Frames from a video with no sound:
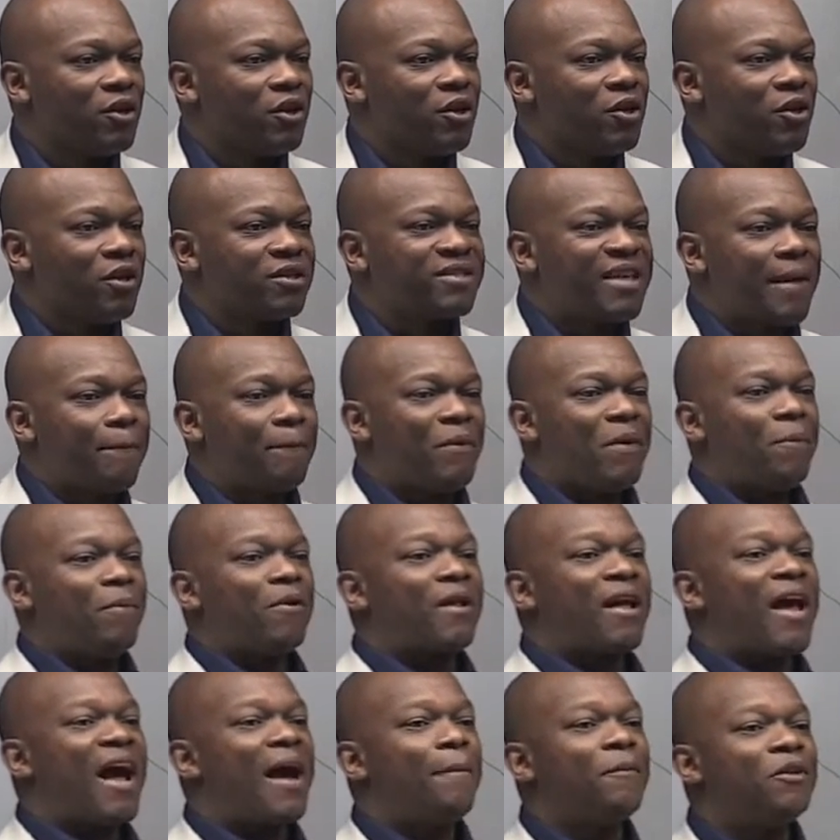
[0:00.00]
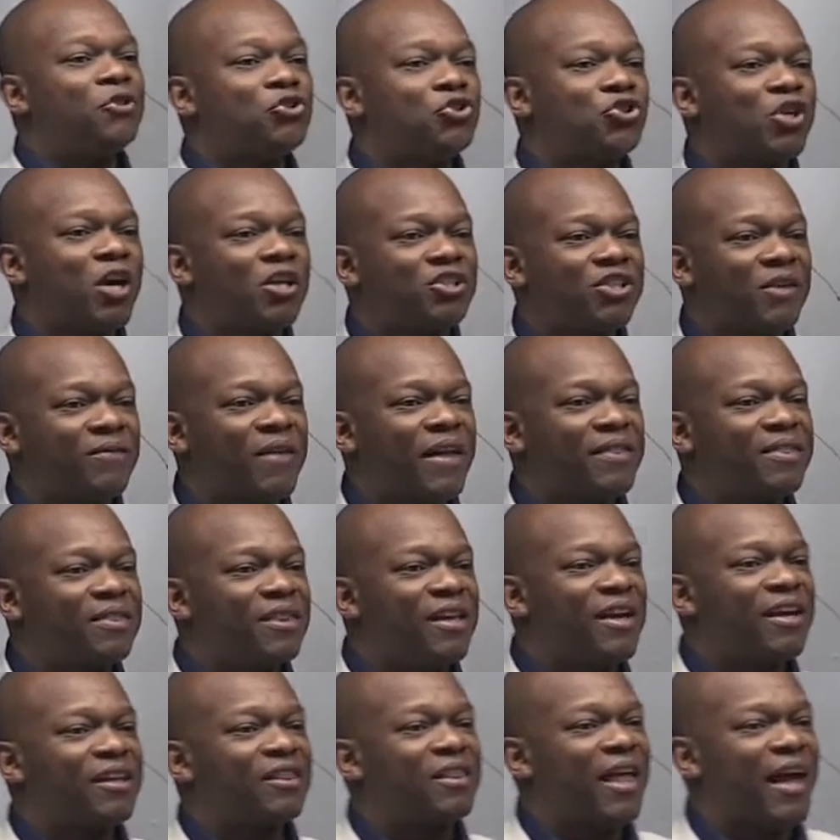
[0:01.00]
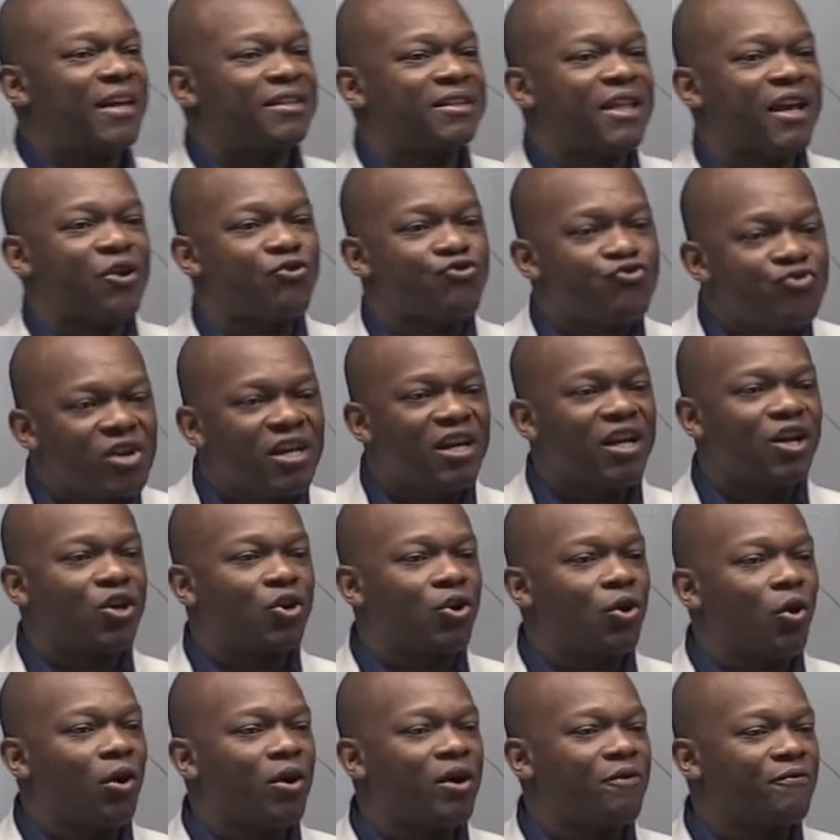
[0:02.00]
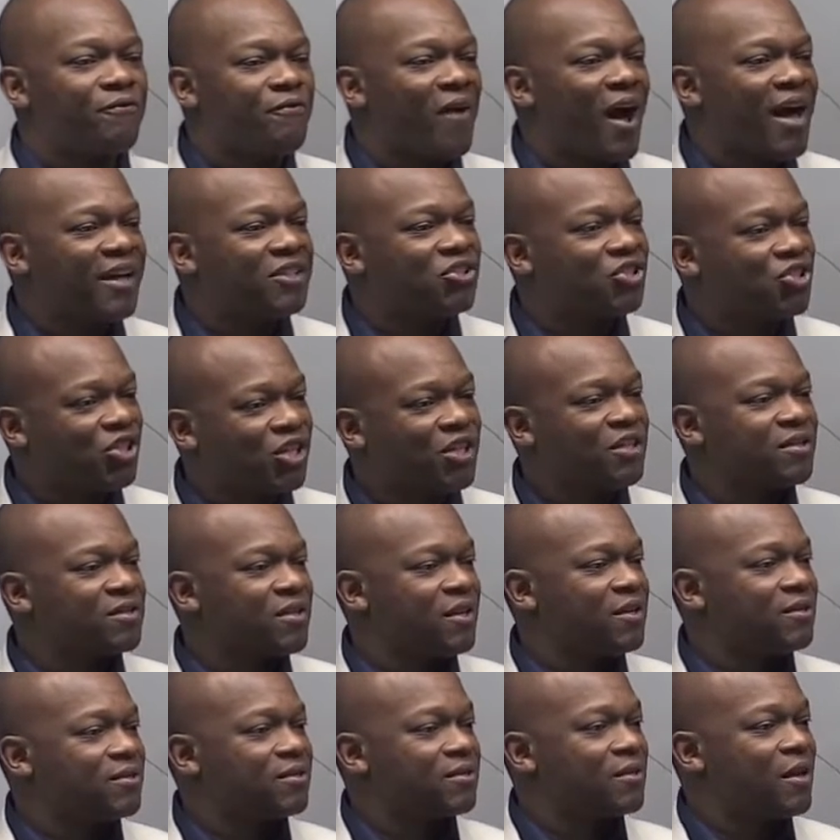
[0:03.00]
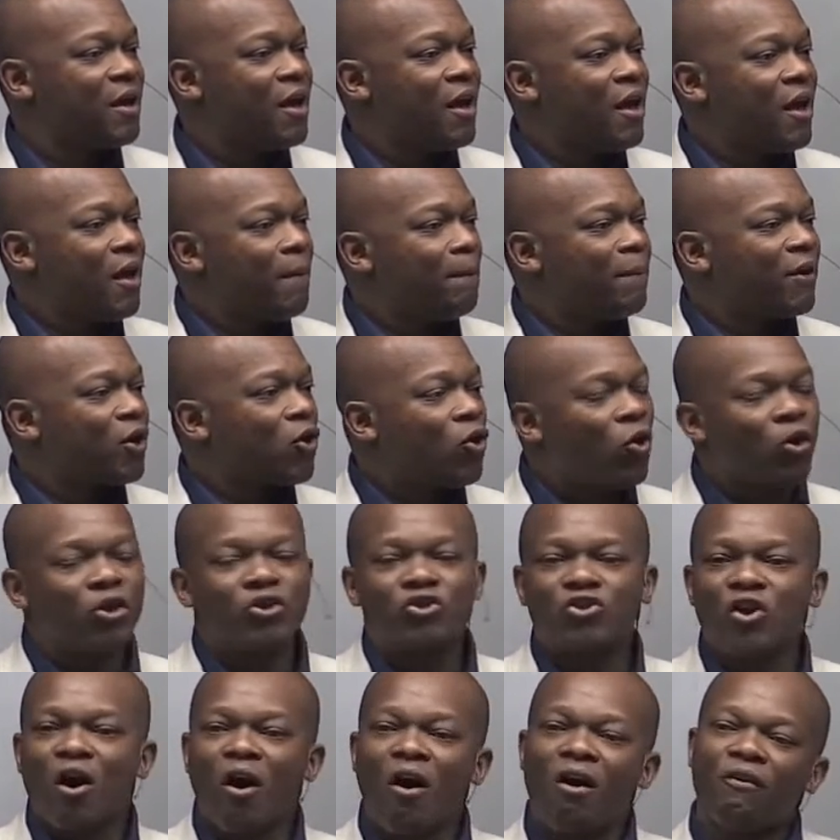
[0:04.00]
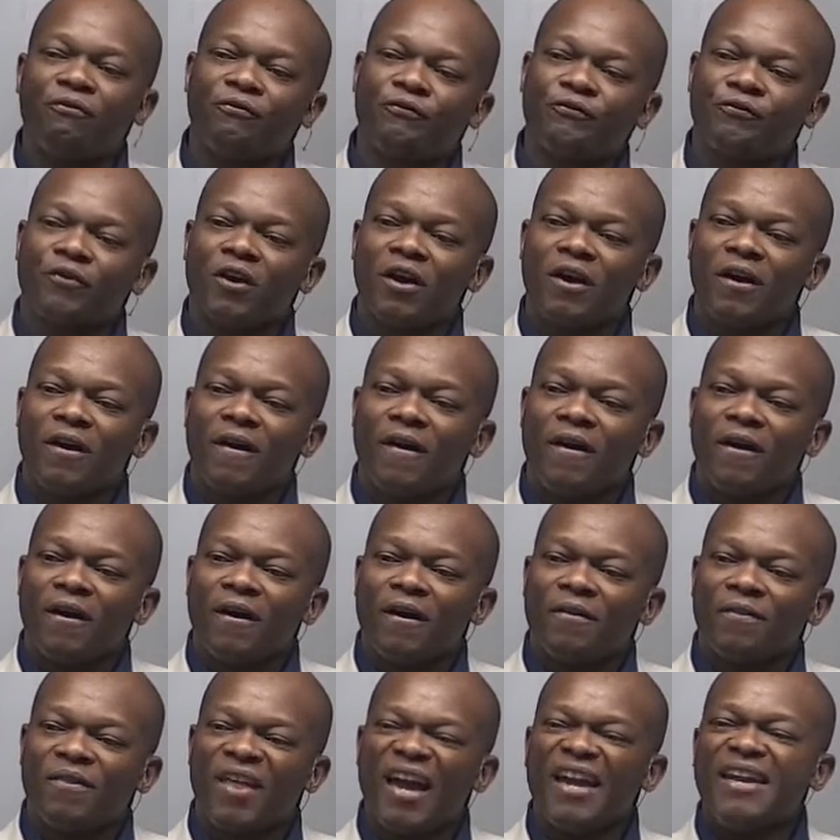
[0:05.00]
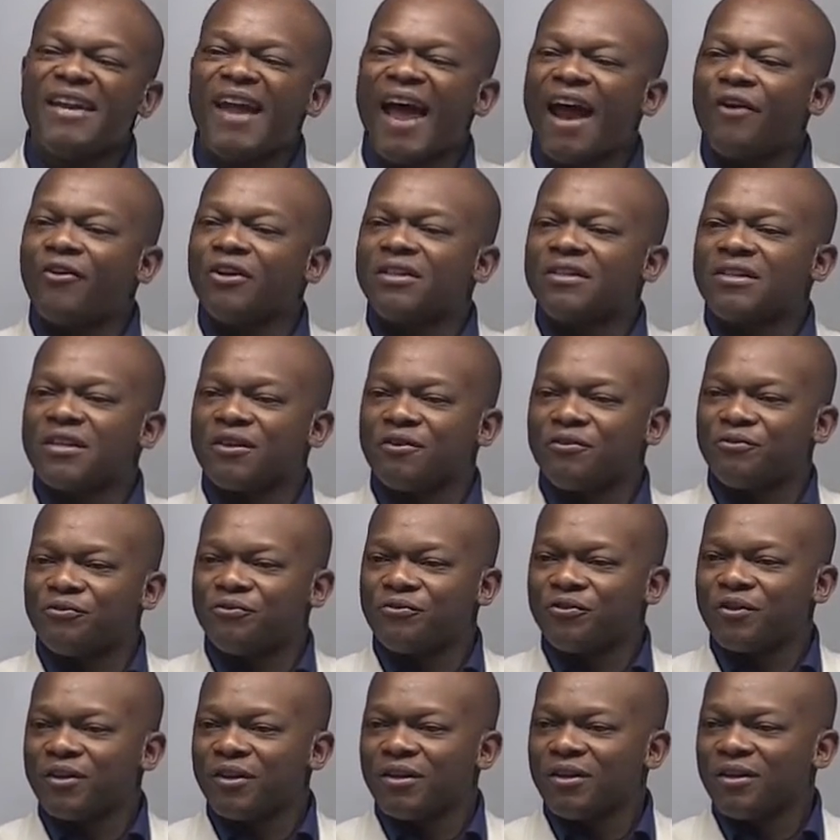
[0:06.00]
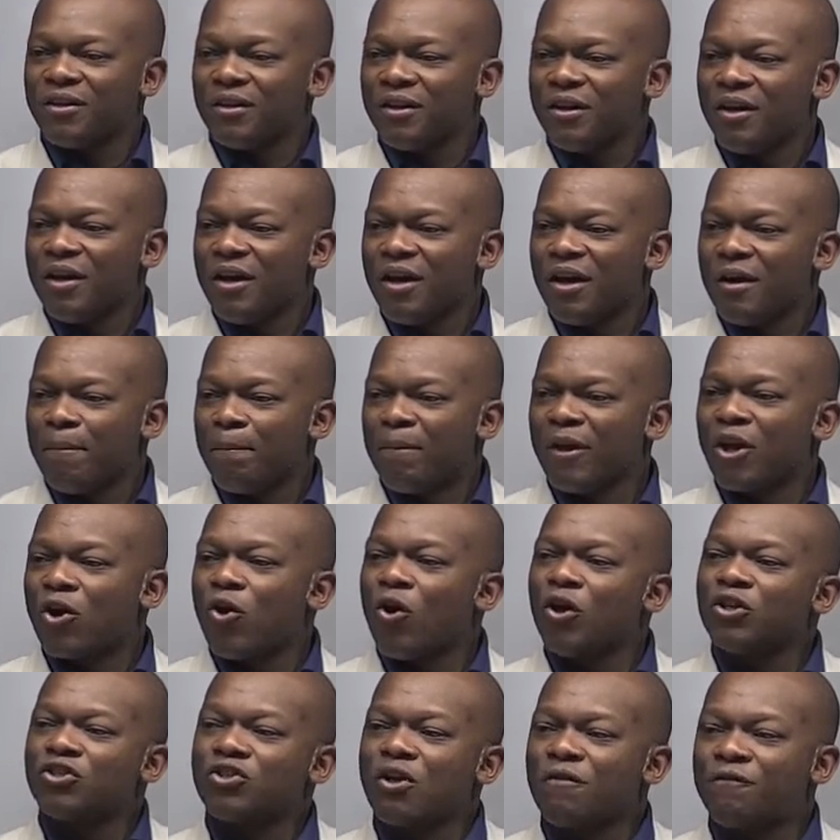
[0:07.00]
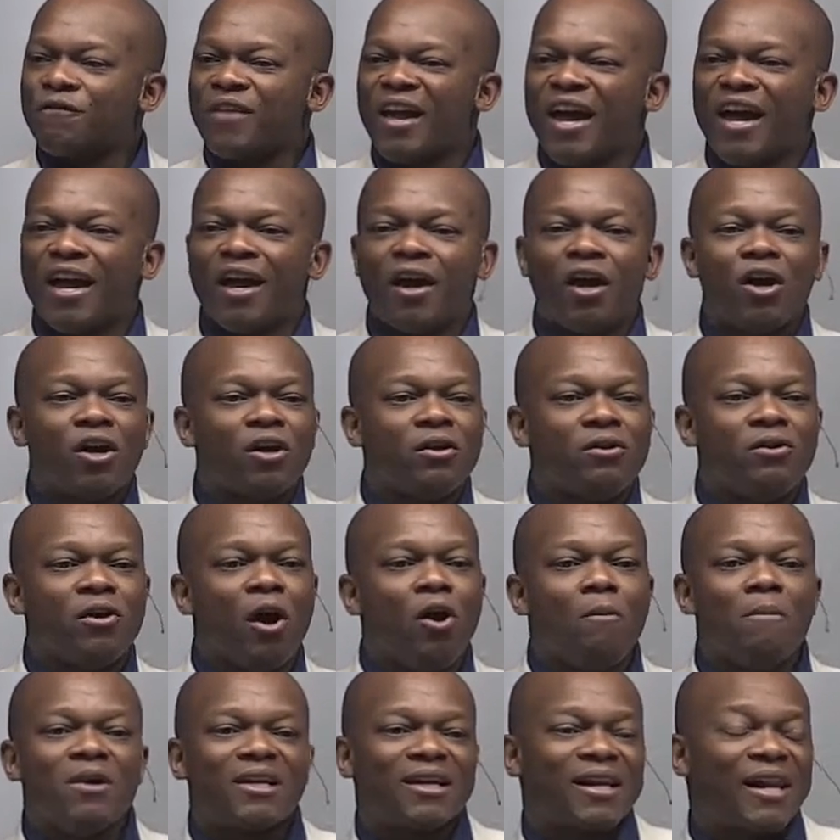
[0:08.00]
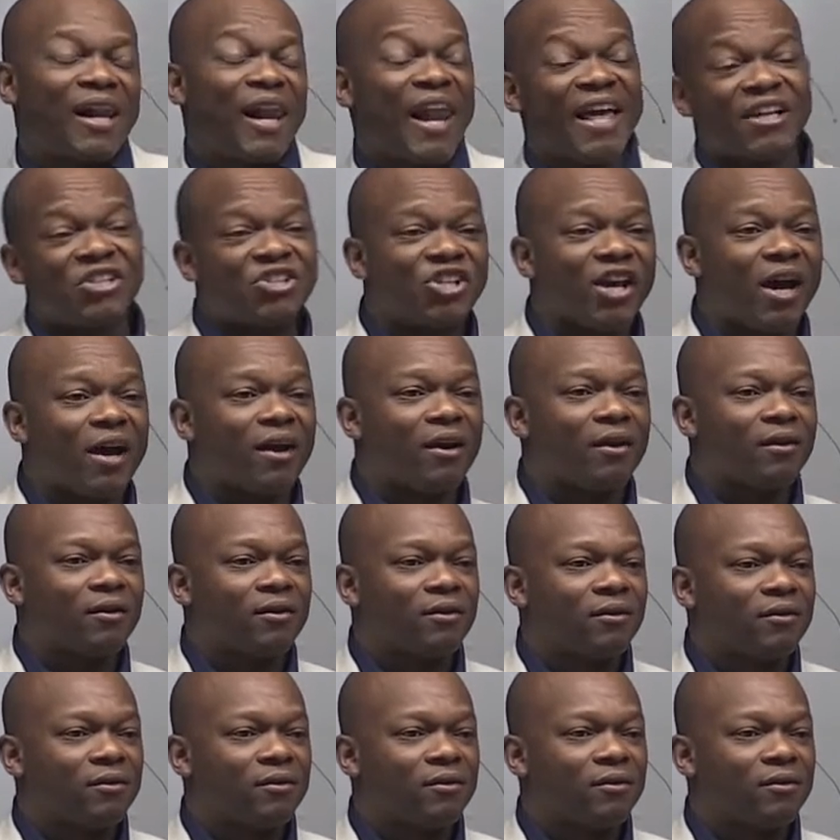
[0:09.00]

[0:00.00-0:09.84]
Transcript: You know, some people come in church and they think that they really glorify Jesus because of their narrative, because of their nomenclature,